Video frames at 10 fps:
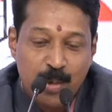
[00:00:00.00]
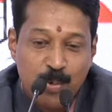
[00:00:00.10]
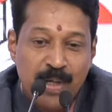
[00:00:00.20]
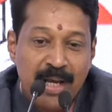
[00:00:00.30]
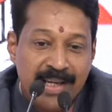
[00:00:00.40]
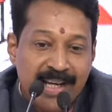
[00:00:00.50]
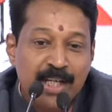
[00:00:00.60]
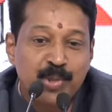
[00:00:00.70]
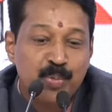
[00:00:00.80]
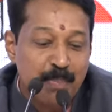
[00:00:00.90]
We are here
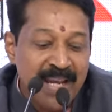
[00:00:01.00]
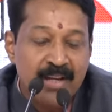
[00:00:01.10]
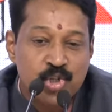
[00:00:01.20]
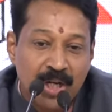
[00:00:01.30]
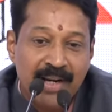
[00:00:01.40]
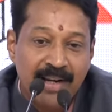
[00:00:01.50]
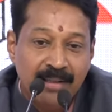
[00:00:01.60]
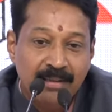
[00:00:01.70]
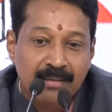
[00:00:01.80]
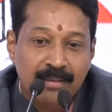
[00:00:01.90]
to make children
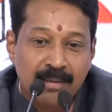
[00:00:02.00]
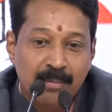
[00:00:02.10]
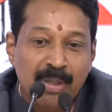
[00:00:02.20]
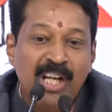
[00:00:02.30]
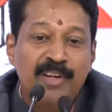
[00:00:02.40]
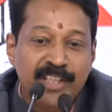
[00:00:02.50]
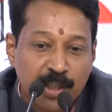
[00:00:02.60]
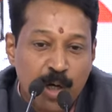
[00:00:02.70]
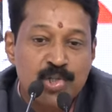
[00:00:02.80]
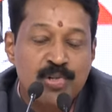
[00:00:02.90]
believe in the
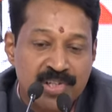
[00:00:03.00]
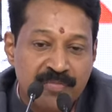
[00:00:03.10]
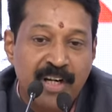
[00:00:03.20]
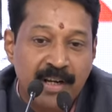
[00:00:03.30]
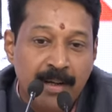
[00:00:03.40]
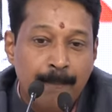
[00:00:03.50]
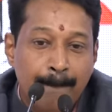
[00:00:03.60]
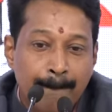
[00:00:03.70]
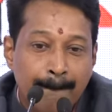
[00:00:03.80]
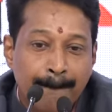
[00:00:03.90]
constitution of India
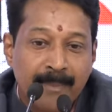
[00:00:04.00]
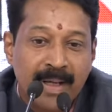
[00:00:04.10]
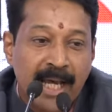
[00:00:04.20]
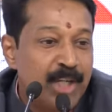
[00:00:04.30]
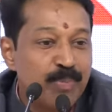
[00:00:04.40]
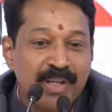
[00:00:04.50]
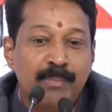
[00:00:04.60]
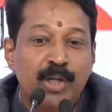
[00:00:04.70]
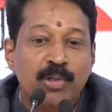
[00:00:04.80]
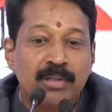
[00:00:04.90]
and to become
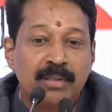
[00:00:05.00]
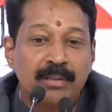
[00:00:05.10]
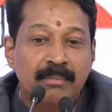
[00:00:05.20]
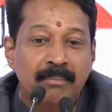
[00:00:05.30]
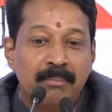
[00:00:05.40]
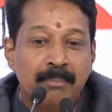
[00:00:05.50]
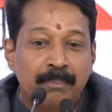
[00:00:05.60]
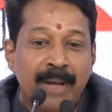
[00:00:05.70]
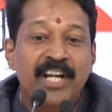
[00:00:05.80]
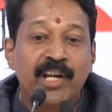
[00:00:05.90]
a good
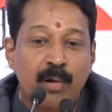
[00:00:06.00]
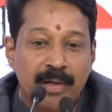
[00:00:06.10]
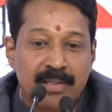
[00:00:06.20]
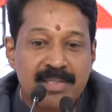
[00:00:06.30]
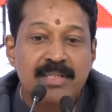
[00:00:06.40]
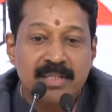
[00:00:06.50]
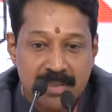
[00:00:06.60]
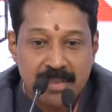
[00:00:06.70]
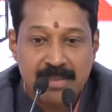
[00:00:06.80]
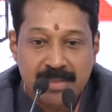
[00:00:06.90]
patriotic
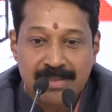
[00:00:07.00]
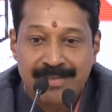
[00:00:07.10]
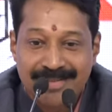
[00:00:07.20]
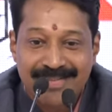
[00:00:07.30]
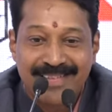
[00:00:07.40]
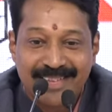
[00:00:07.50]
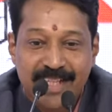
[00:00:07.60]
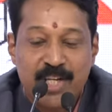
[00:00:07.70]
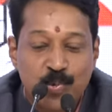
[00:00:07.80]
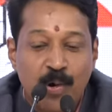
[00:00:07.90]
citizens.
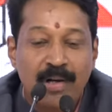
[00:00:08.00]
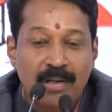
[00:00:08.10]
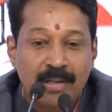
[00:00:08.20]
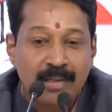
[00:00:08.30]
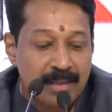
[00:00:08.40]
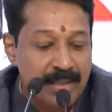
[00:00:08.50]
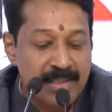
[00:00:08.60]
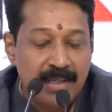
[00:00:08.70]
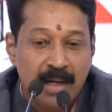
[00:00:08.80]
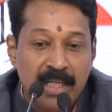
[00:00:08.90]
That's what is
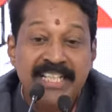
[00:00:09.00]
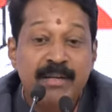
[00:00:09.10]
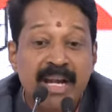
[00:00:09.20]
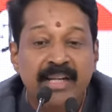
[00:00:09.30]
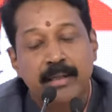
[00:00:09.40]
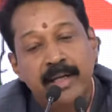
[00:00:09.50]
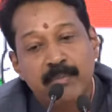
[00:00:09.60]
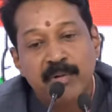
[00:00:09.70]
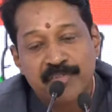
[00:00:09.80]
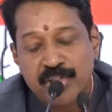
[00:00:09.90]
the ultimate
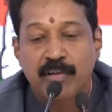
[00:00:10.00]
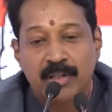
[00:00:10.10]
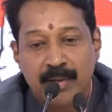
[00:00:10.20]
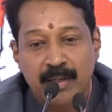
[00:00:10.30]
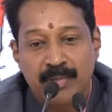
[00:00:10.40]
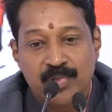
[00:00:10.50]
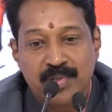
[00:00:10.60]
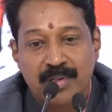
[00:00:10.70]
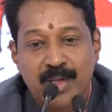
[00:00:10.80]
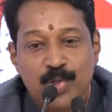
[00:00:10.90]
aim of Jawahar Balmanch.
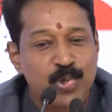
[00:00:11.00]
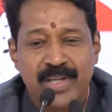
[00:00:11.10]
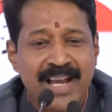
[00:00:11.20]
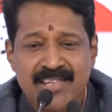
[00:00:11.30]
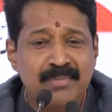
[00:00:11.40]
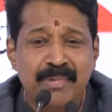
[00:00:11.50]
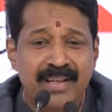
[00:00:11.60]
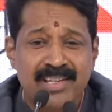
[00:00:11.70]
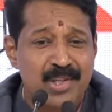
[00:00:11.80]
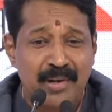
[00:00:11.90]
So catch them wing
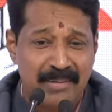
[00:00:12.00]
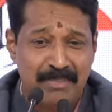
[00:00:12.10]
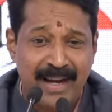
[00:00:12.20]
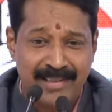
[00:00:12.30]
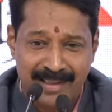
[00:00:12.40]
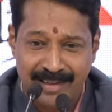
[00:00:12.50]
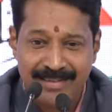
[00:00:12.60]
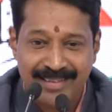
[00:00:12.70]
is not a bad thing.